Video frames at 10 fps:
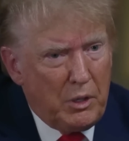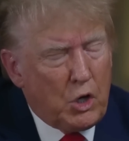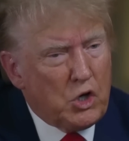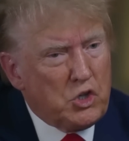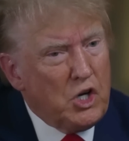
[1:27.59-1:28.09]

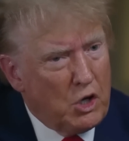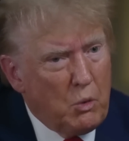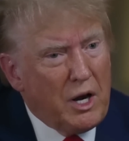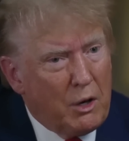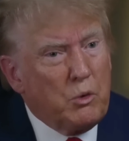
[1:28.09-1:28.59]
Because you
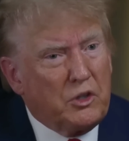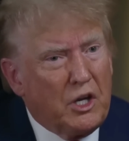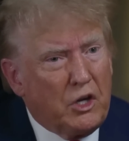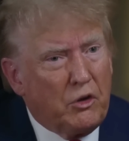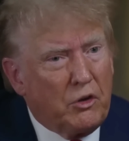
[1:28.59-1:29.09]
know what? I will
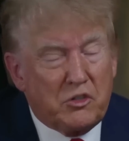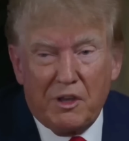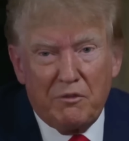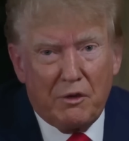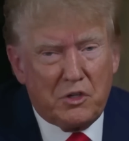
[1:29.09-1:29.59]
tell you
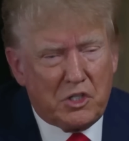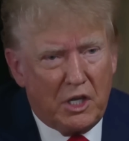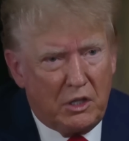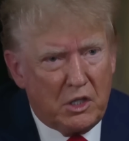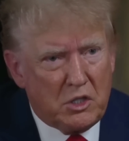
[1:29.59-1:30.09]
this. I've never
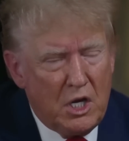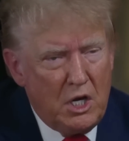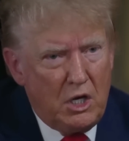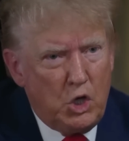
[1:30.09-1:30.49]
said this.